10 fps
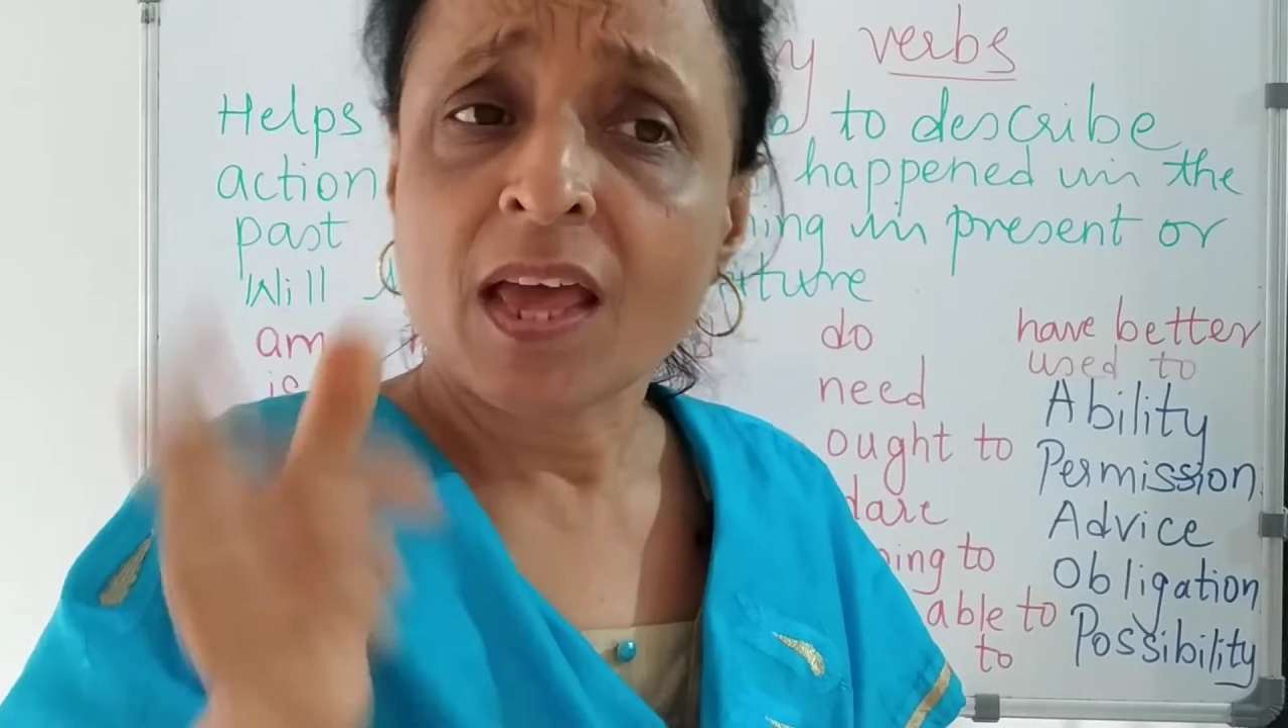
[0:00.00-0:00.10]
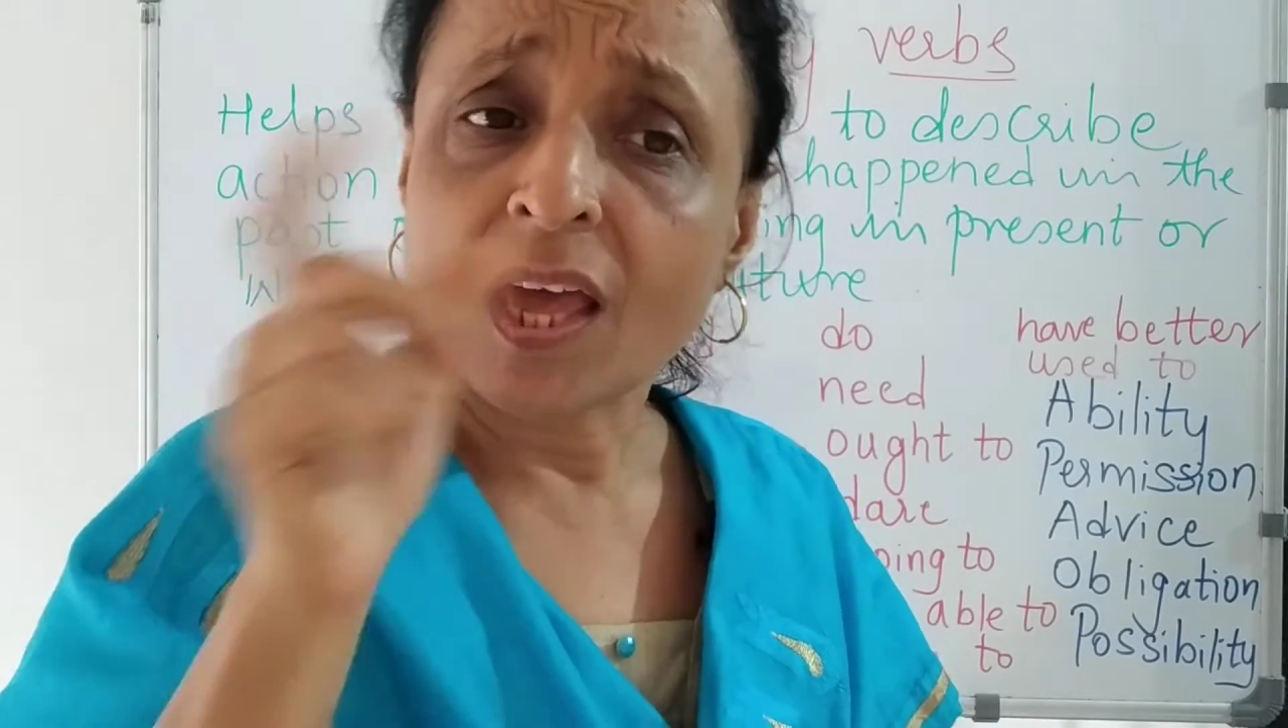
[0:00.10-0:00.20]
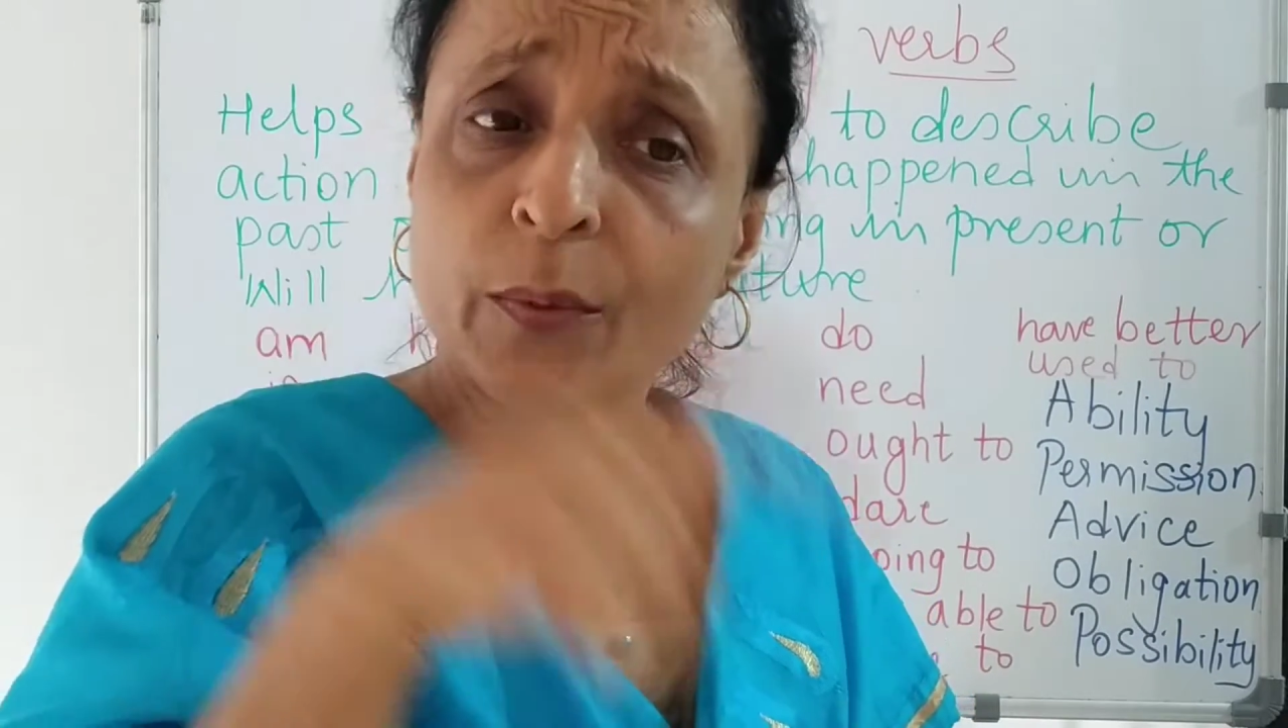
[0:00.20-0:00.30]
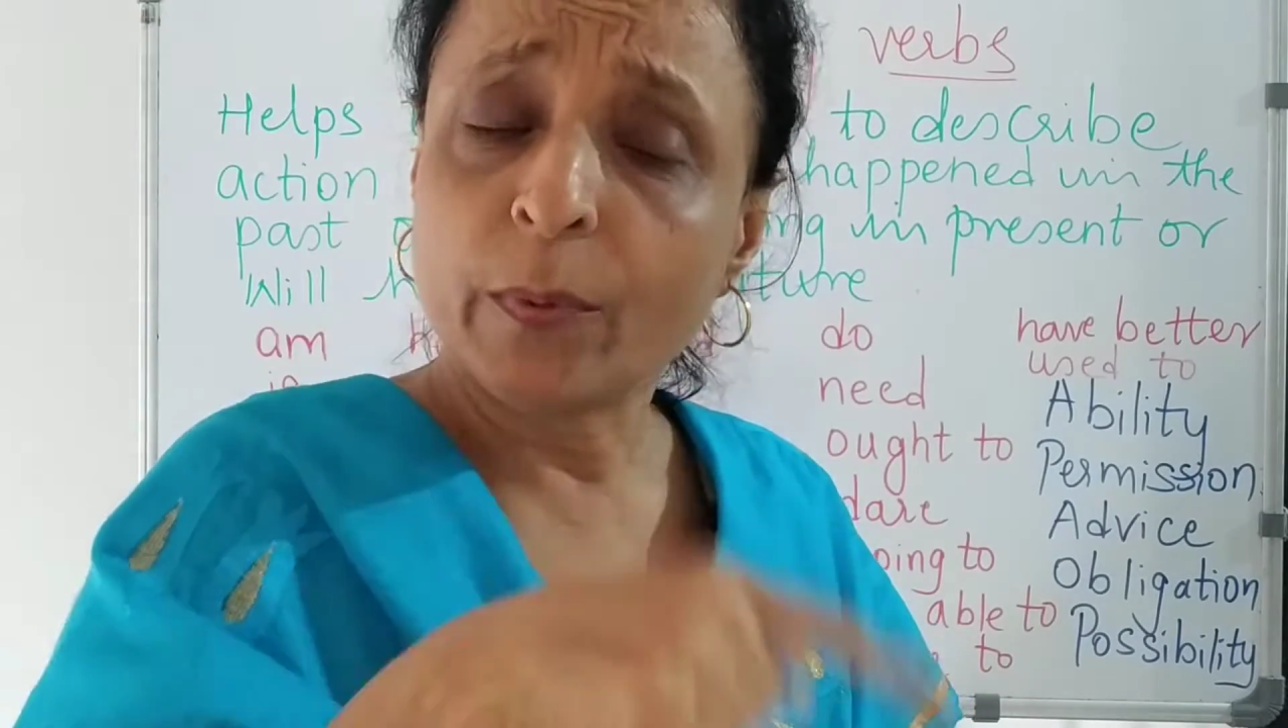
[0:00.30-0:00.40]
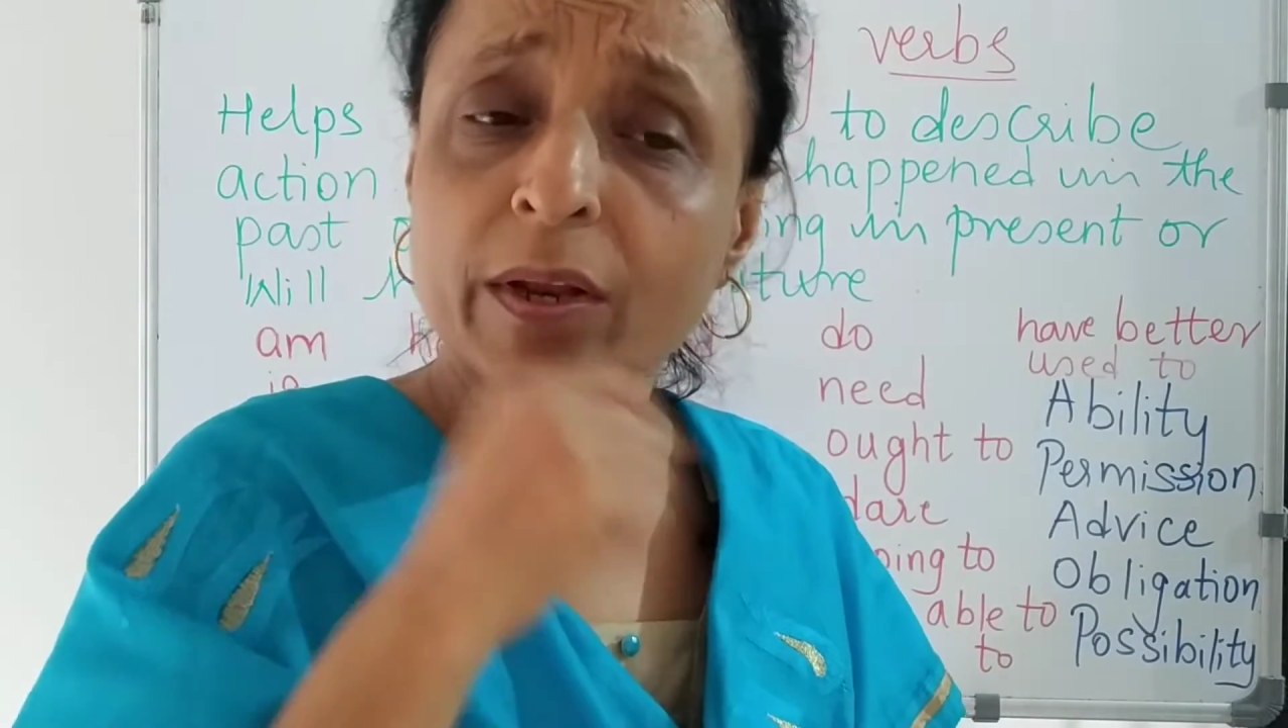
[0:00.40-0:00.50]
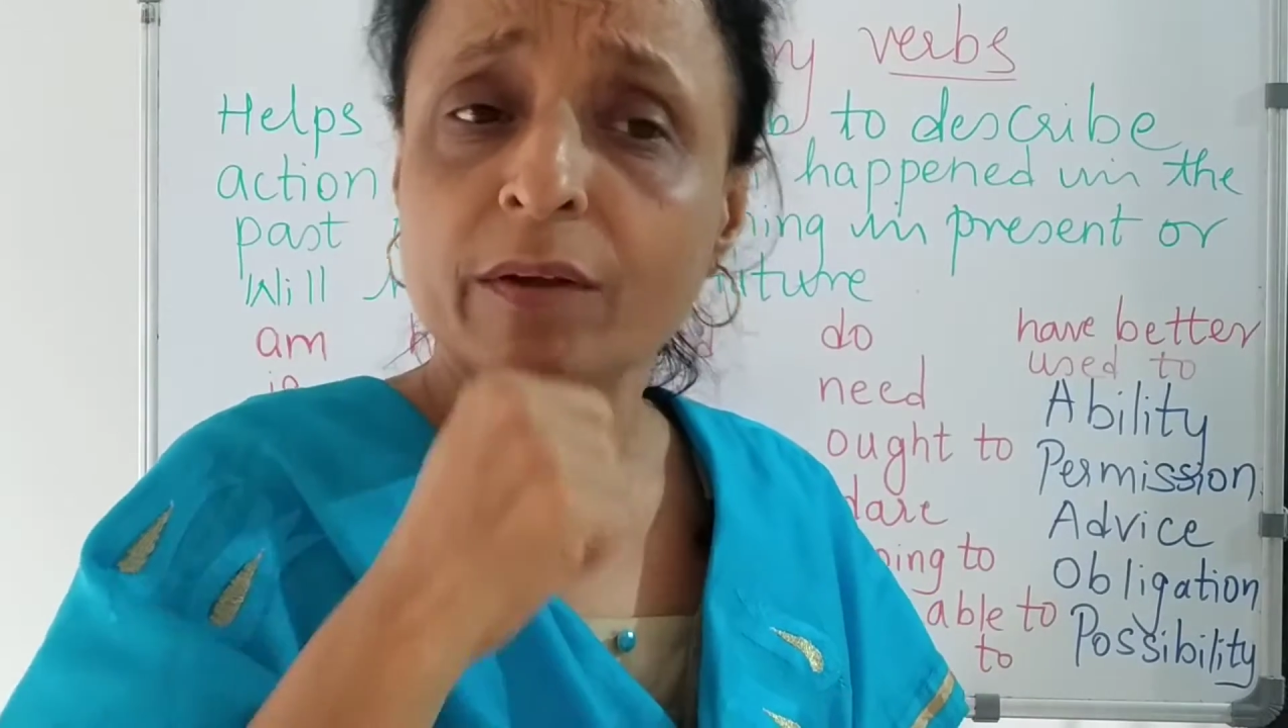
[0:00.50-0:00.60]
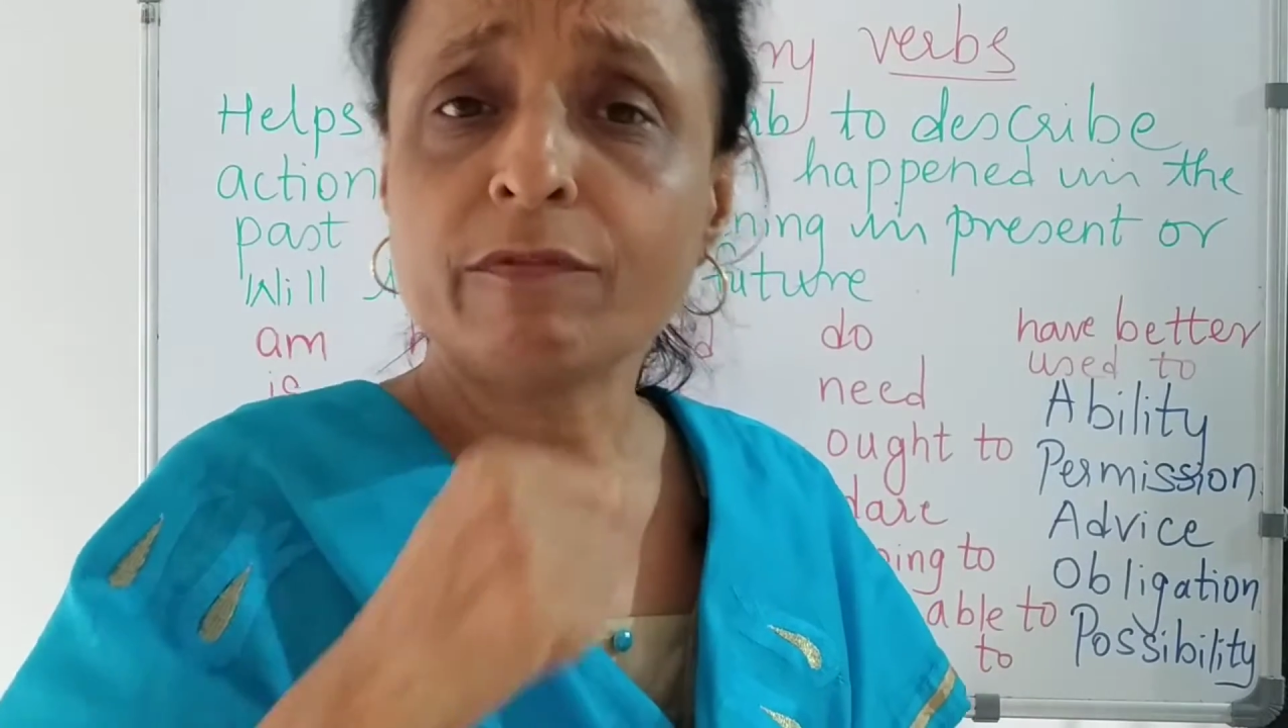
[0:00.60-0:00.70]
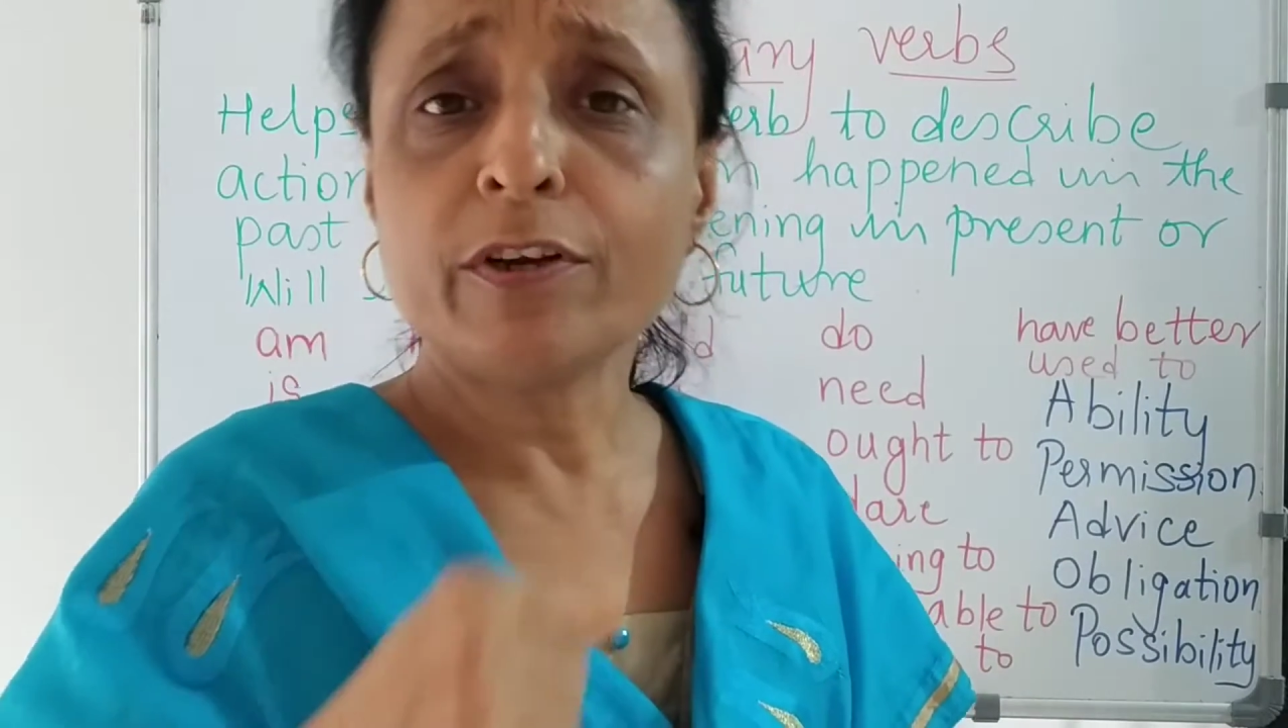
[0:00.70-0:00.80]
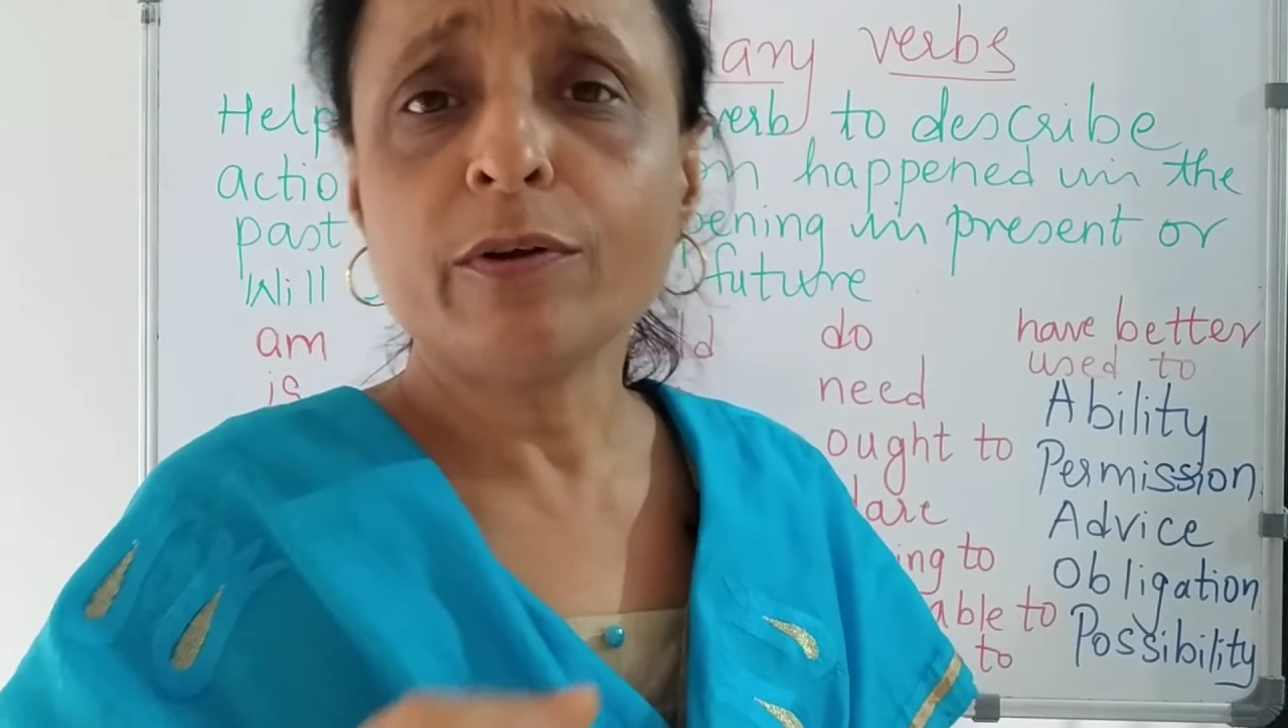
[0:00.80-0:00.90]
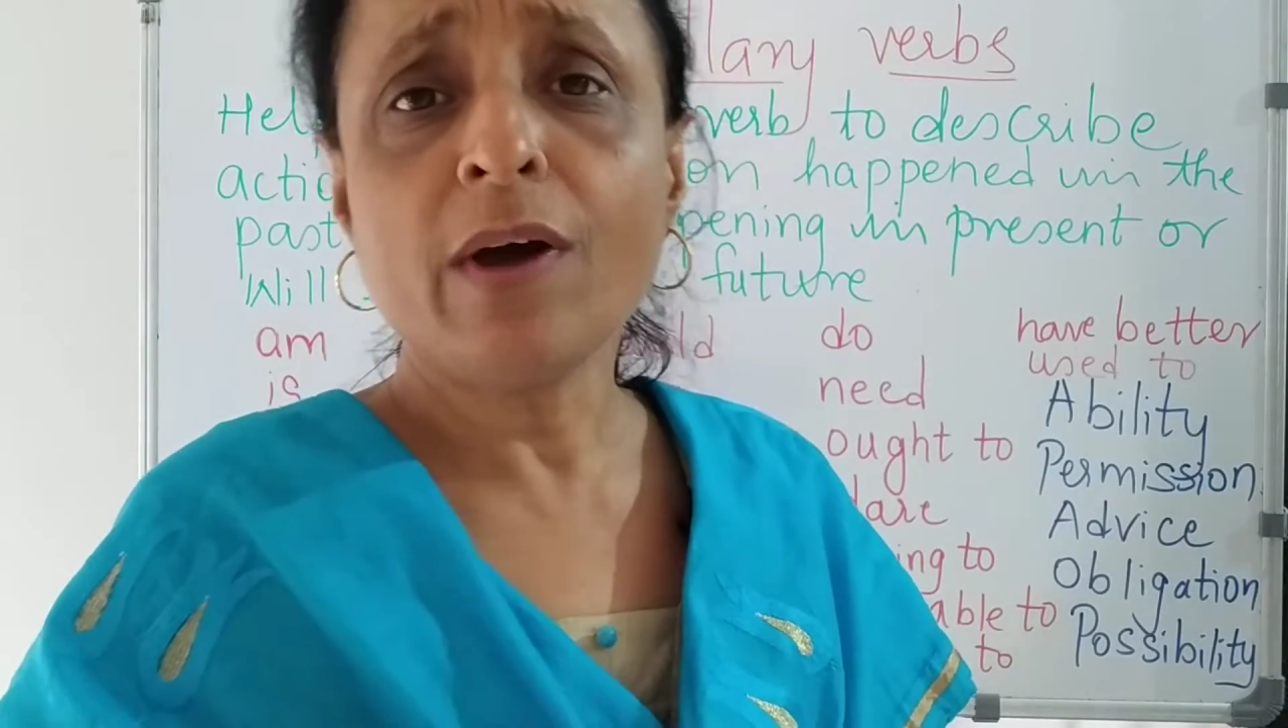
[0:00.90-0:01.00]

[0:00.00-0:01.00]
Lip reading: And whenever you